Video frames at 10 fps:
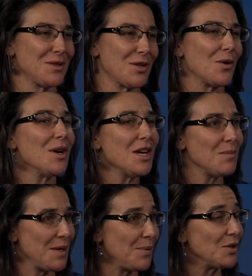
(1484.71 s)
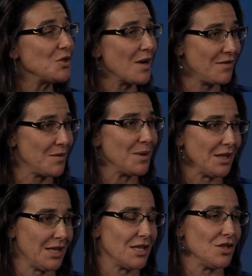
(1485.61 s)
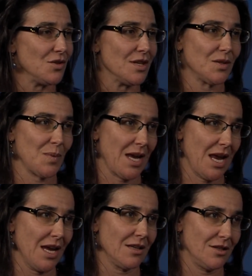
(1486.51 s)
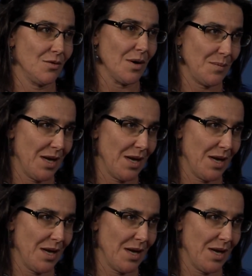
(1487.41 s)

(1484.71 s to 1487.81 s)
So people do have the ability to do this by hand too on paper,